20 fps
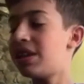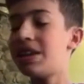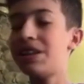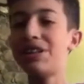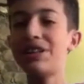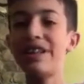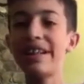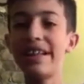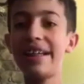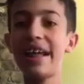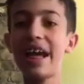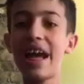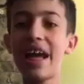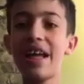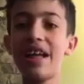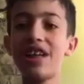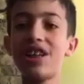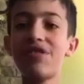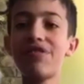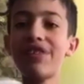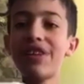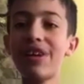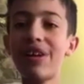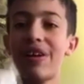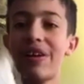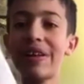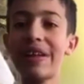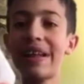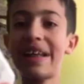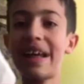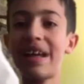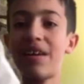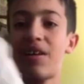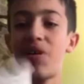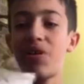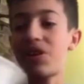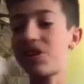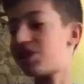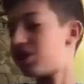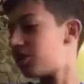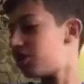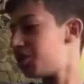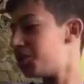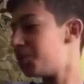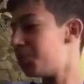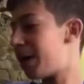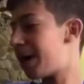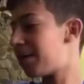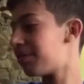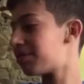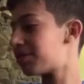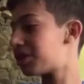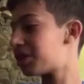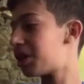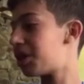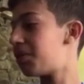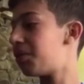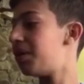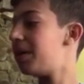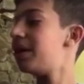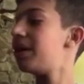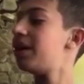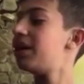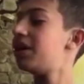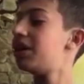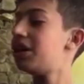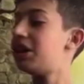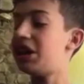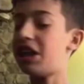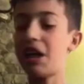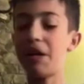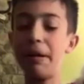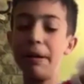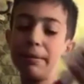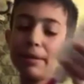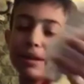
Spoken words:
to get all this glue out, so, you know, I'm